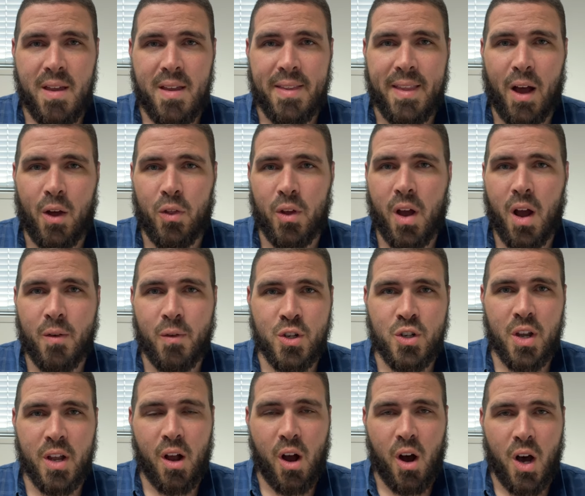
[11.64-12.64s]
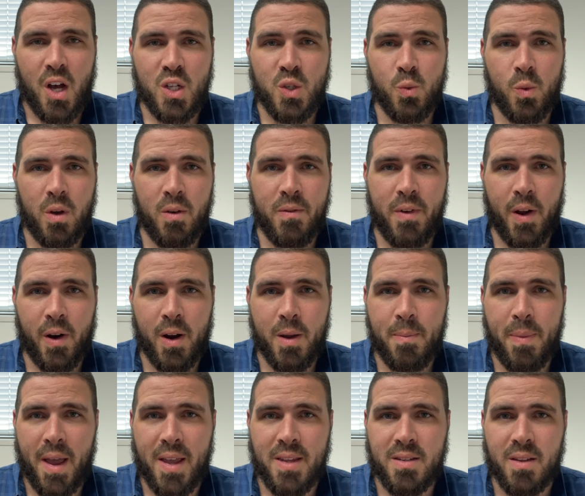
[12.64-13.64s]
Now the coverage and costs will vary
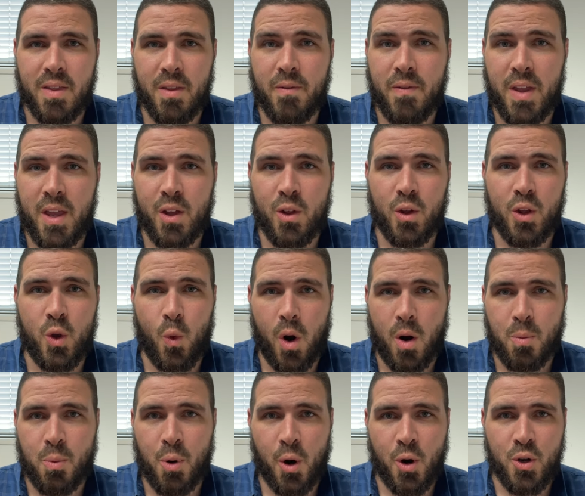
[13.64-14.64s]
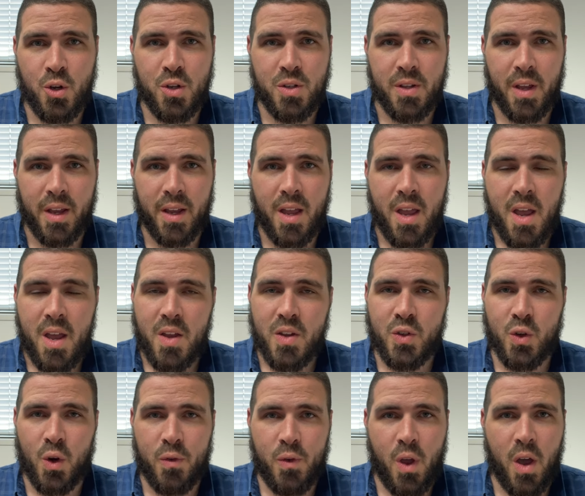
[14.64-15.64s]
based on the vehicle you are purchasing,
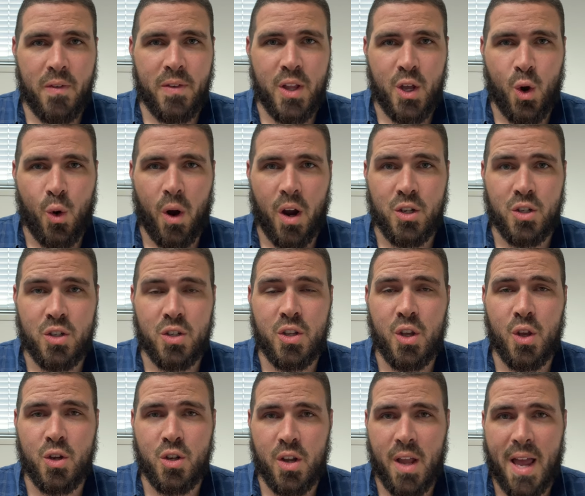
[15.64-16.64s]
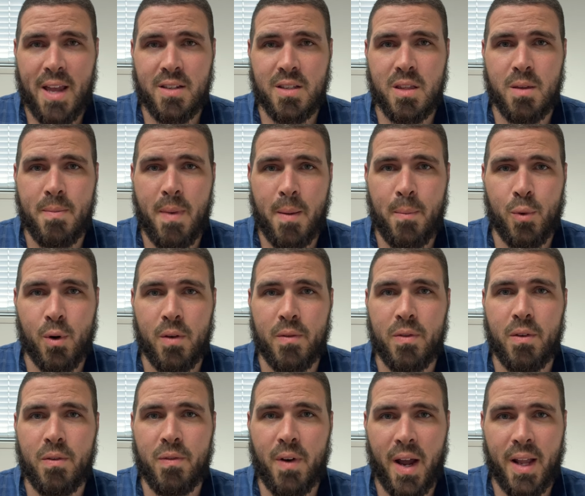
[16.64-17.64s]
so if you have any questions you should ask the member of
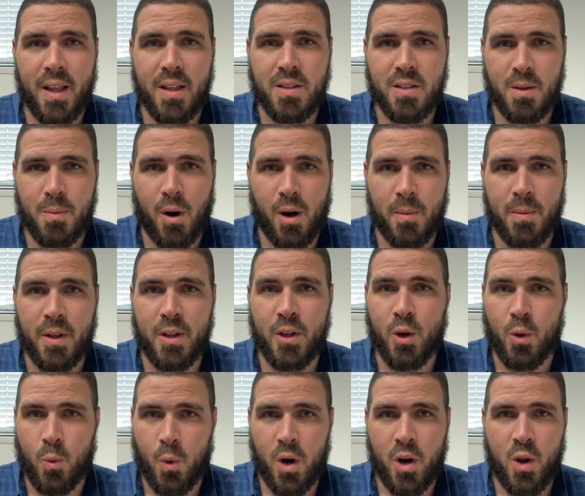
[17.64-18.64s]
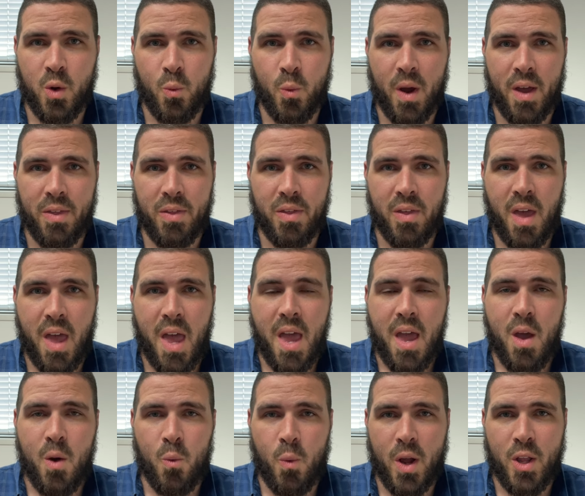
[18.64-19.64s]
the finance department you're working with
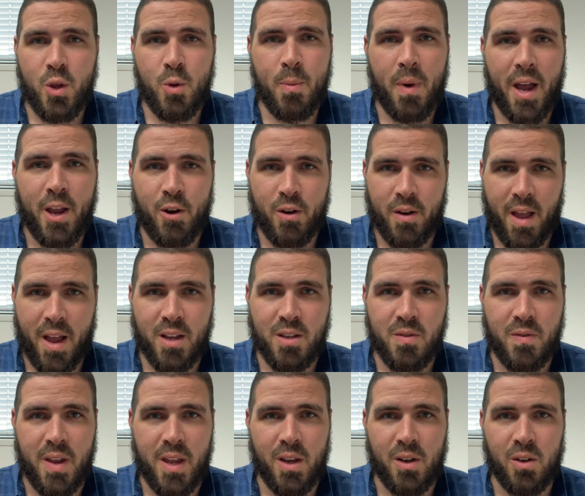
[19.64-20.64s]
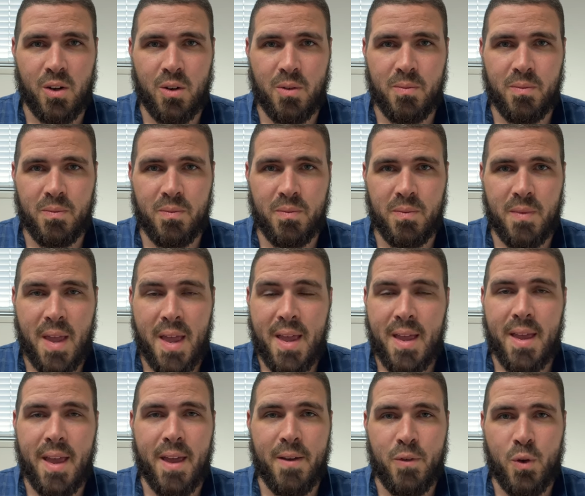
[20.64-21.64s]
when you buy your next vehicle.
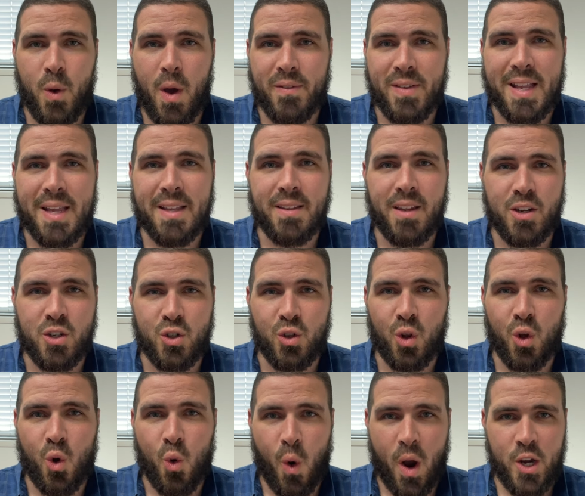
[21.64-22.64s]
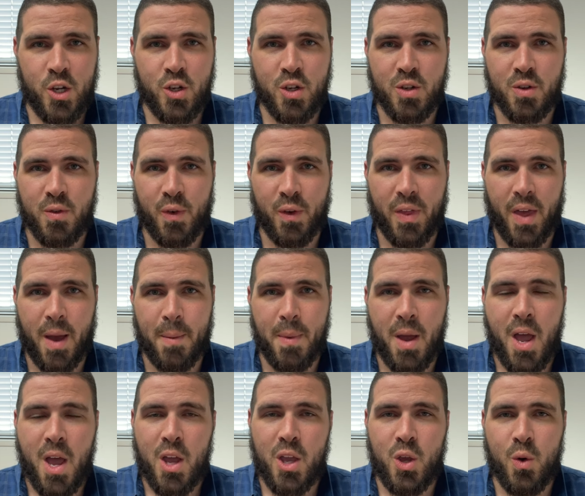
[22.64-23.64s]
If you have any additional questions for them,
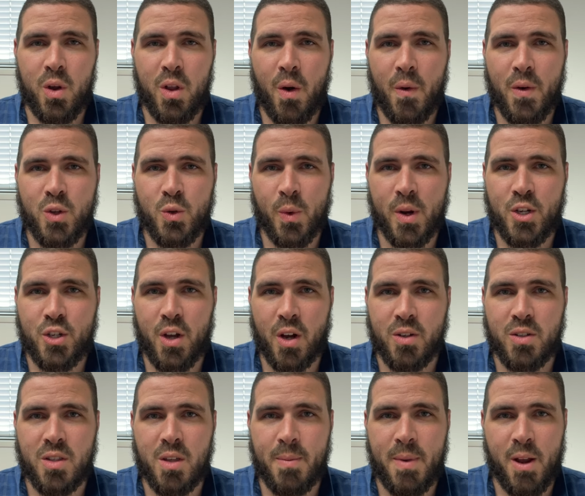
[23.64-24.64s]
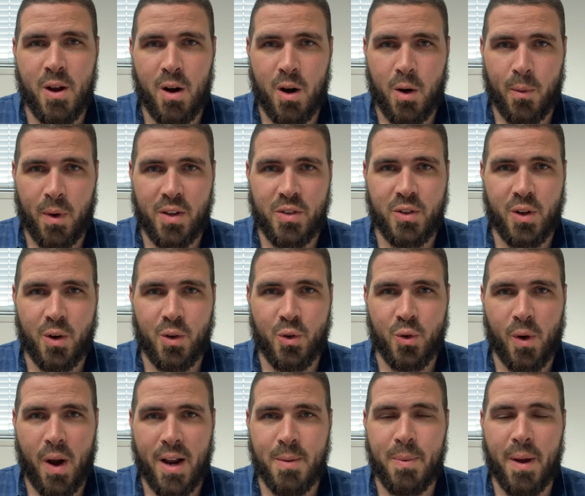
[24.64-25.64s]
you can always reach out to them here at Russ Darrow
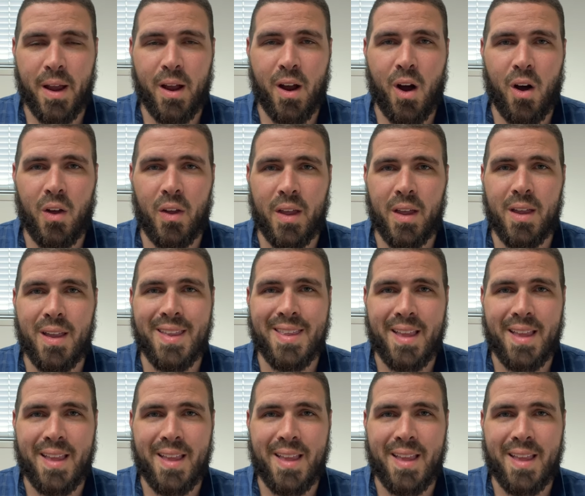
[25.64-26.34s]
Direct by calling